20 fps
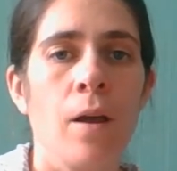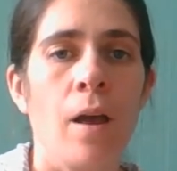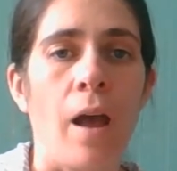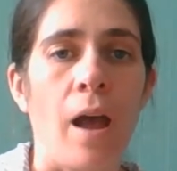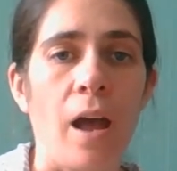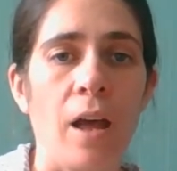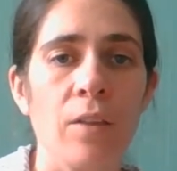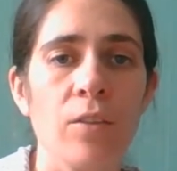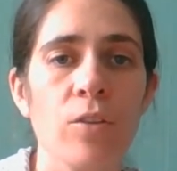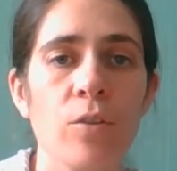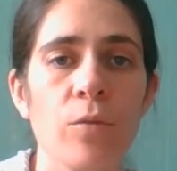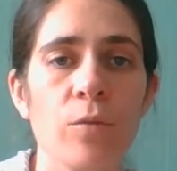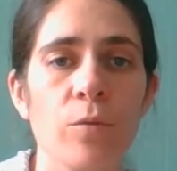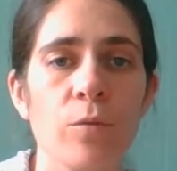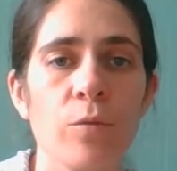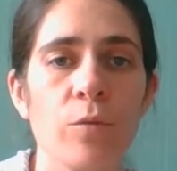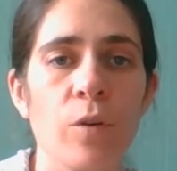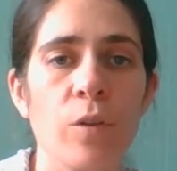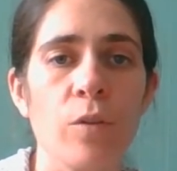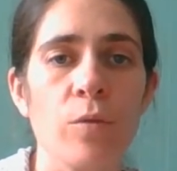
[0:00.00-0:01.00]
and
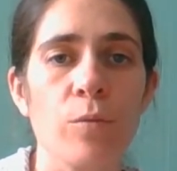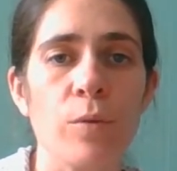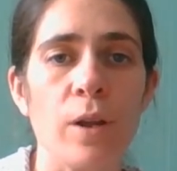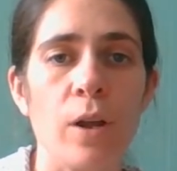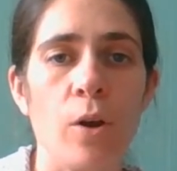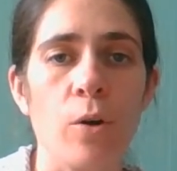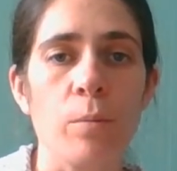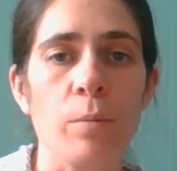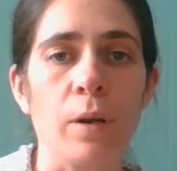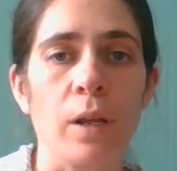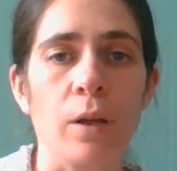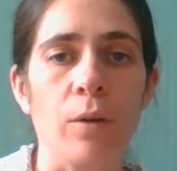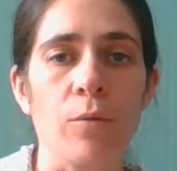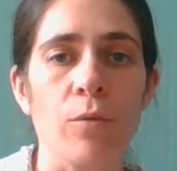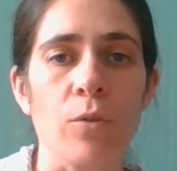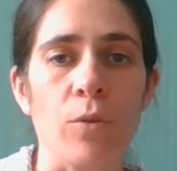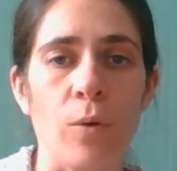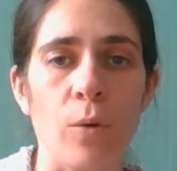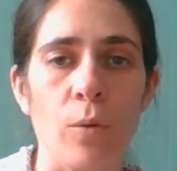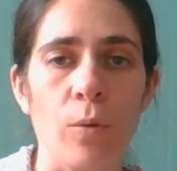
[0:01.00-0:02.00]
for the reopening of
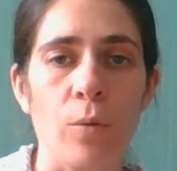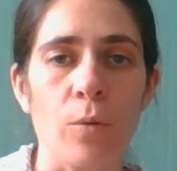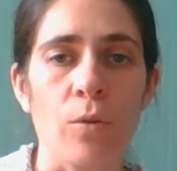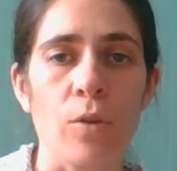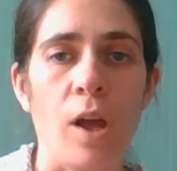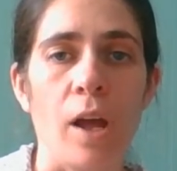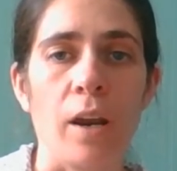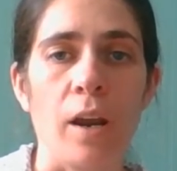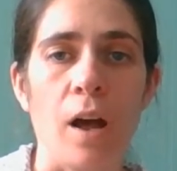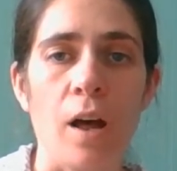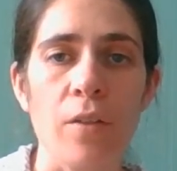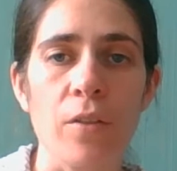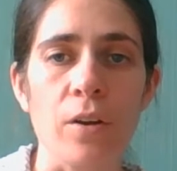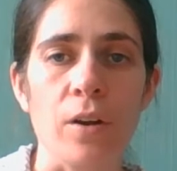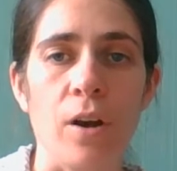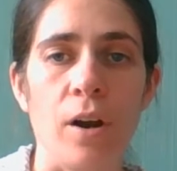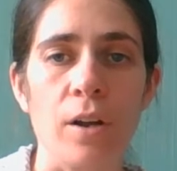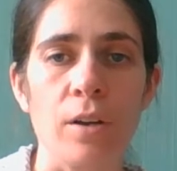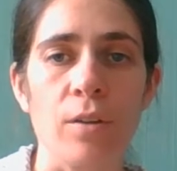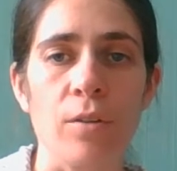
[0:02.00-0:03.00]
schools and other
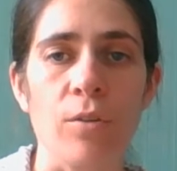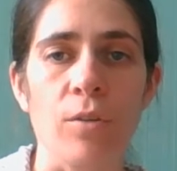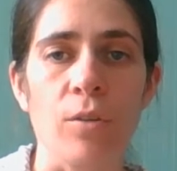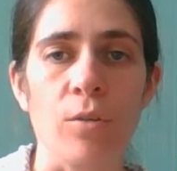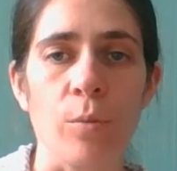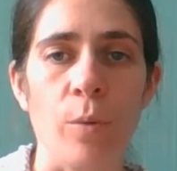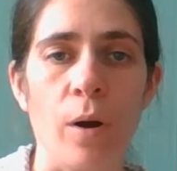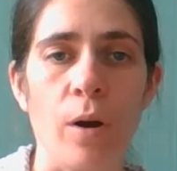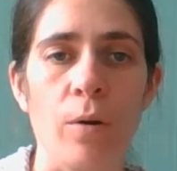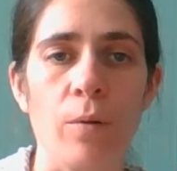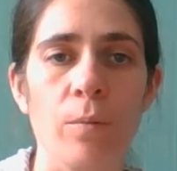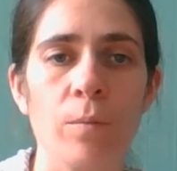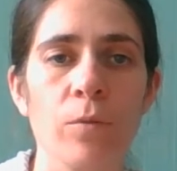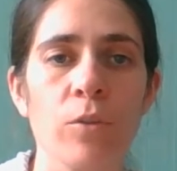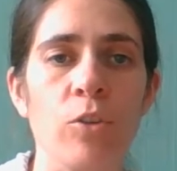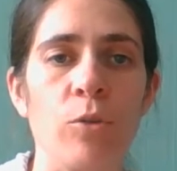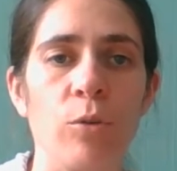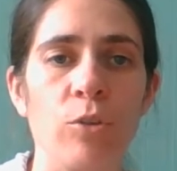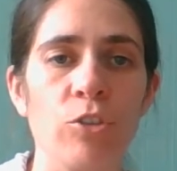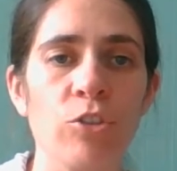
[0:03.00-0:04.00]
guidance as well,
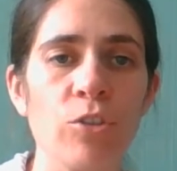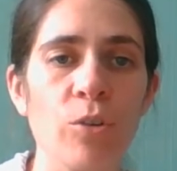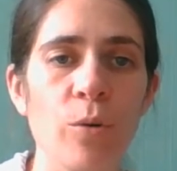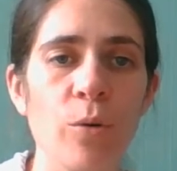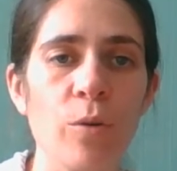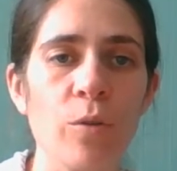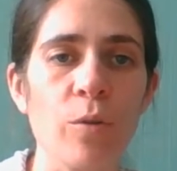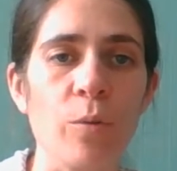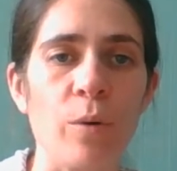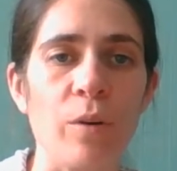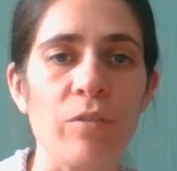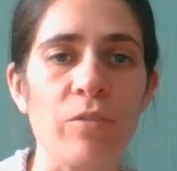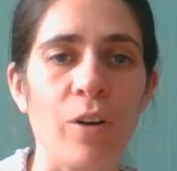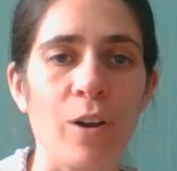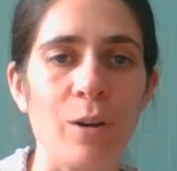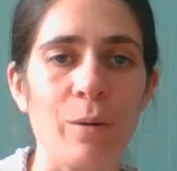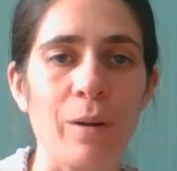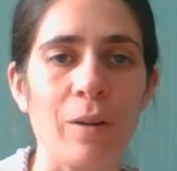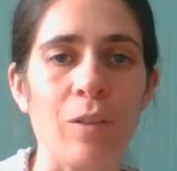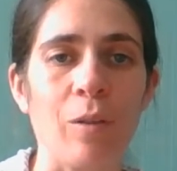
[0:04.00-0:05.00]
to ensure that we're
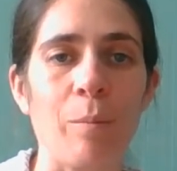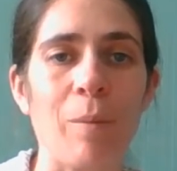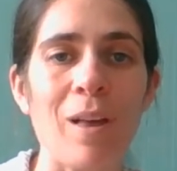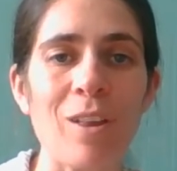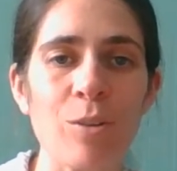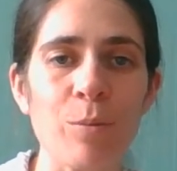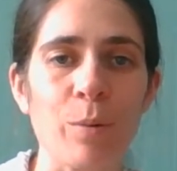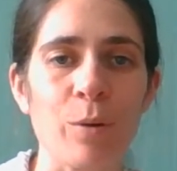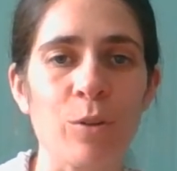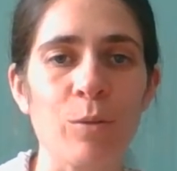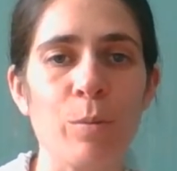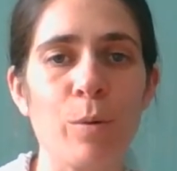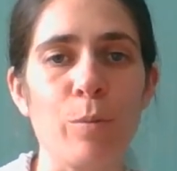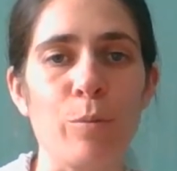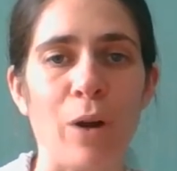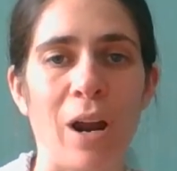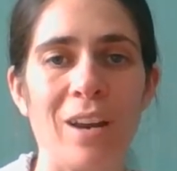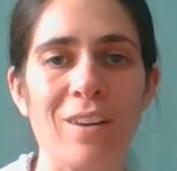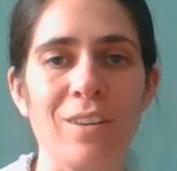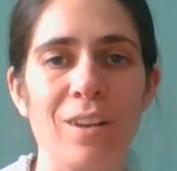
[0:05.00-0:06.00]
following the best possible
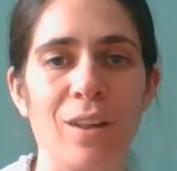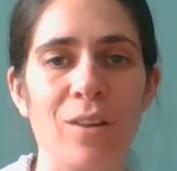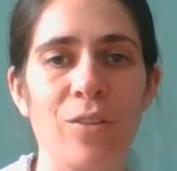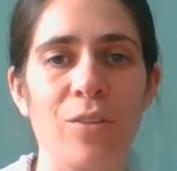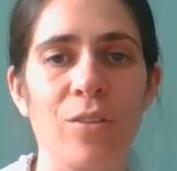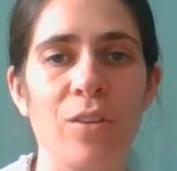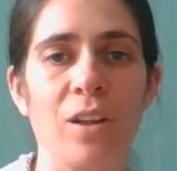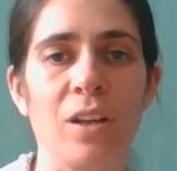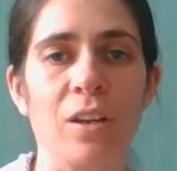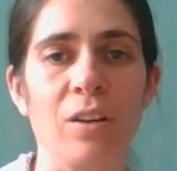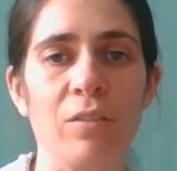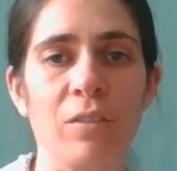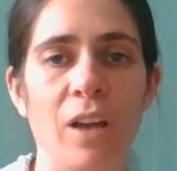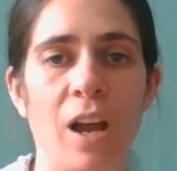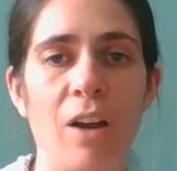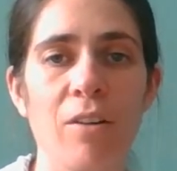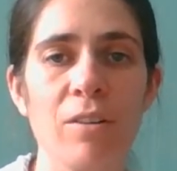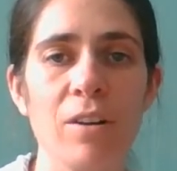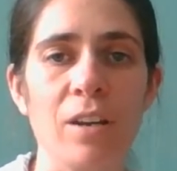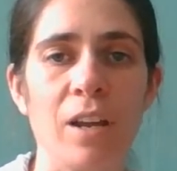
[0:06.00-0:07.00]
practice, and have
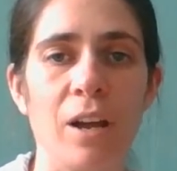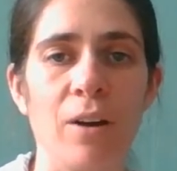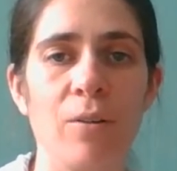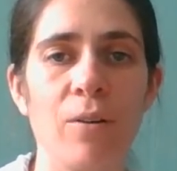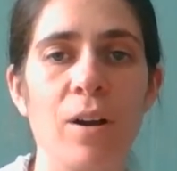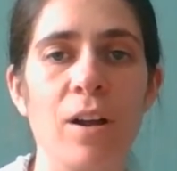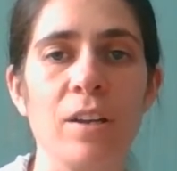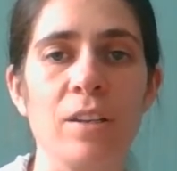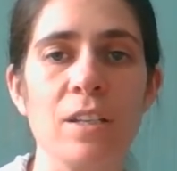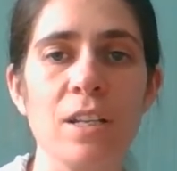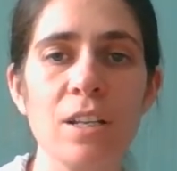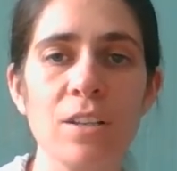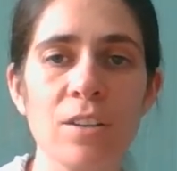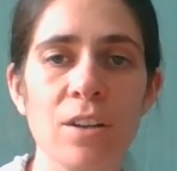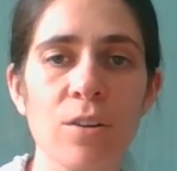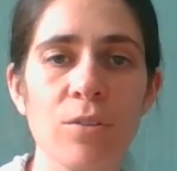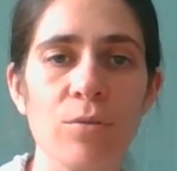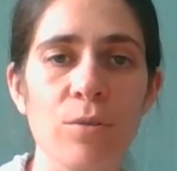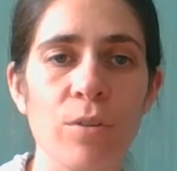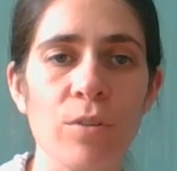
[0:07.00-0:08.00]
carried out a
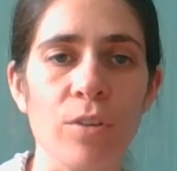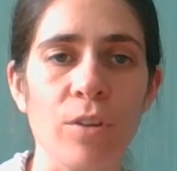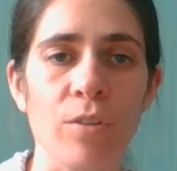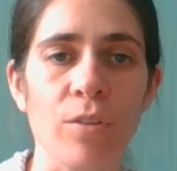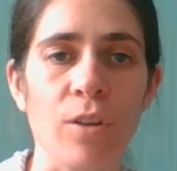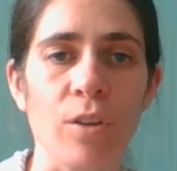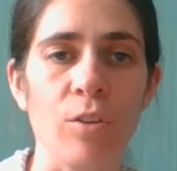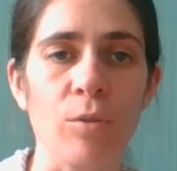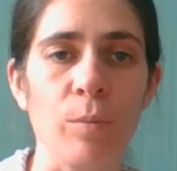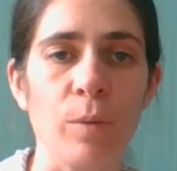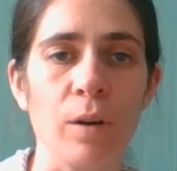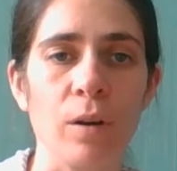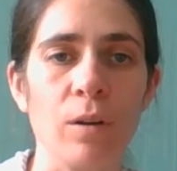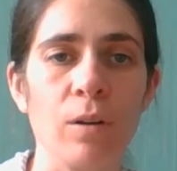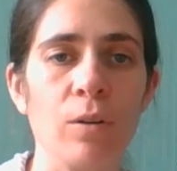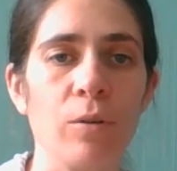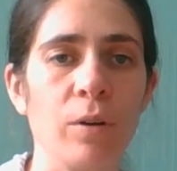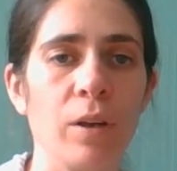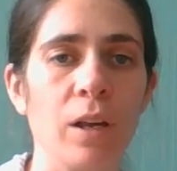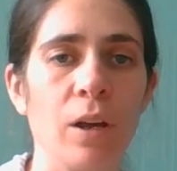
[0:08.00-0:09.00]
detailed risk assessment
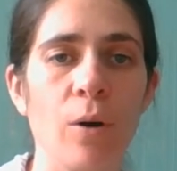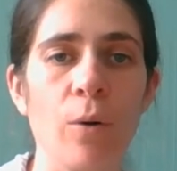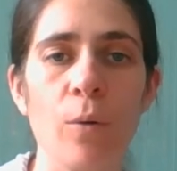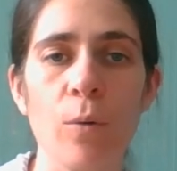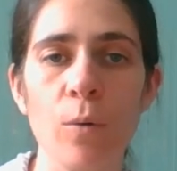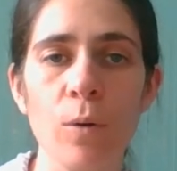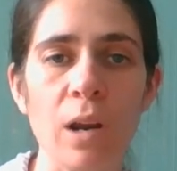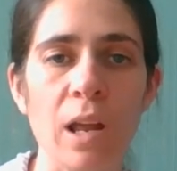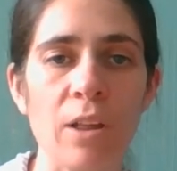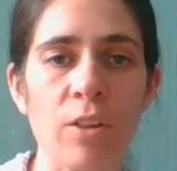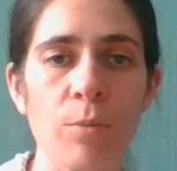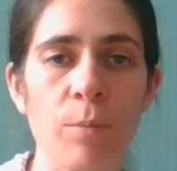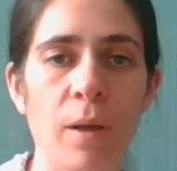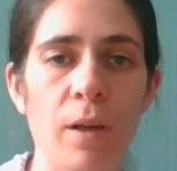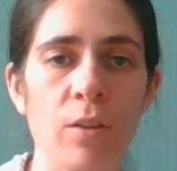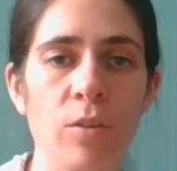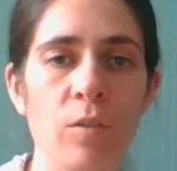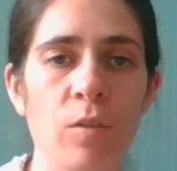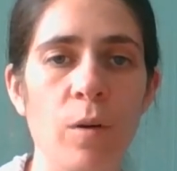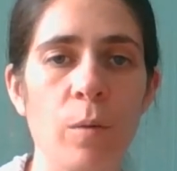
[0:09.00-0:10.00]
looking at all
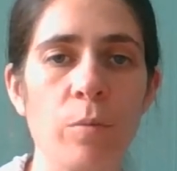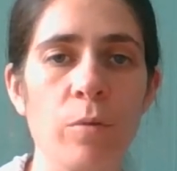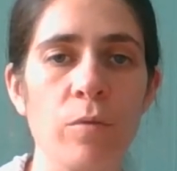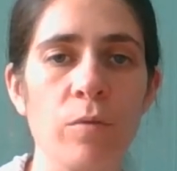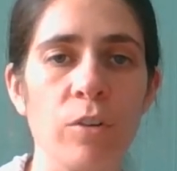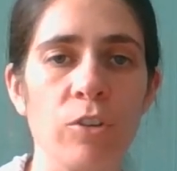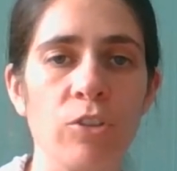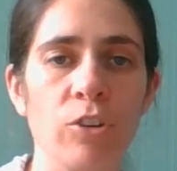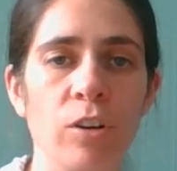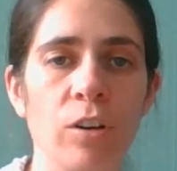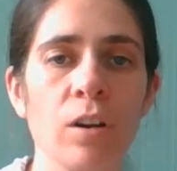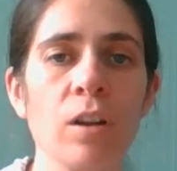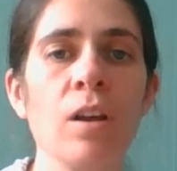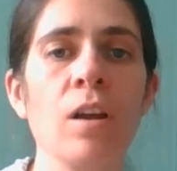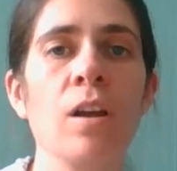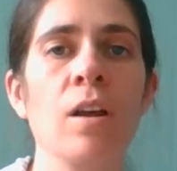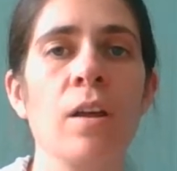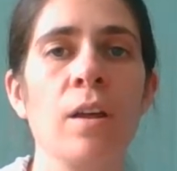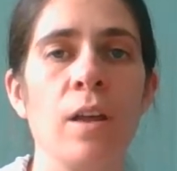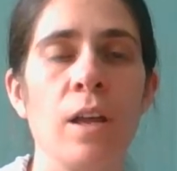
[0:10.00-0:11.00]
aspects of our provision
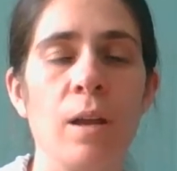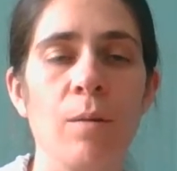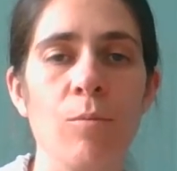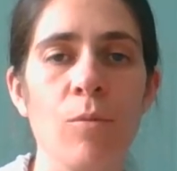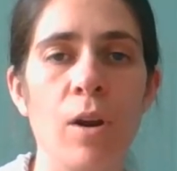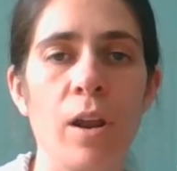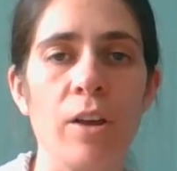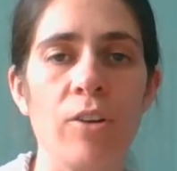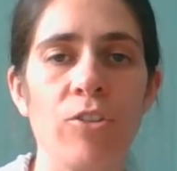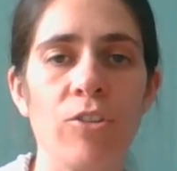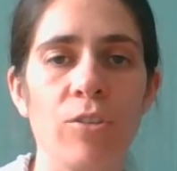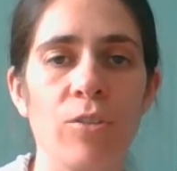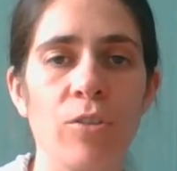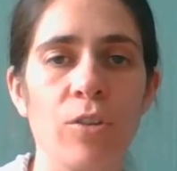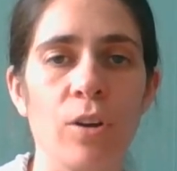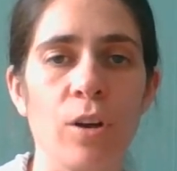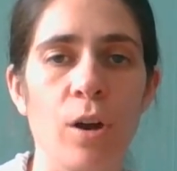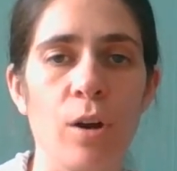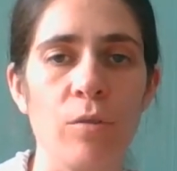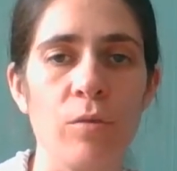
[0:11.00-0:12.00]
in relation to
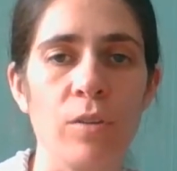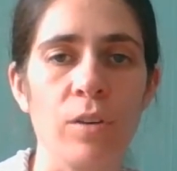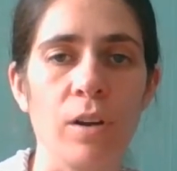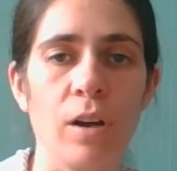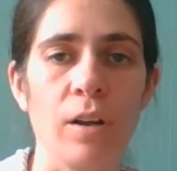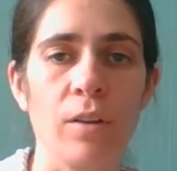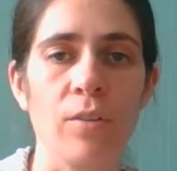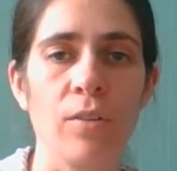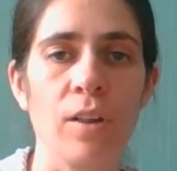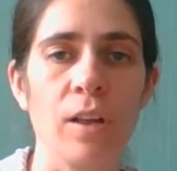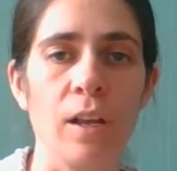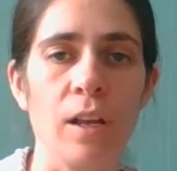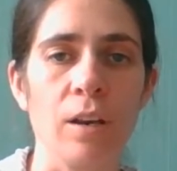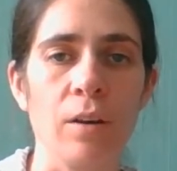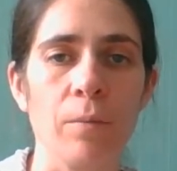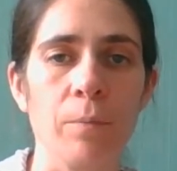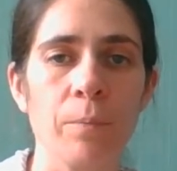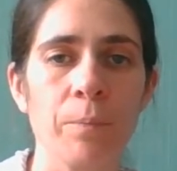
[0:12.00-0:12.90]
COVID-19.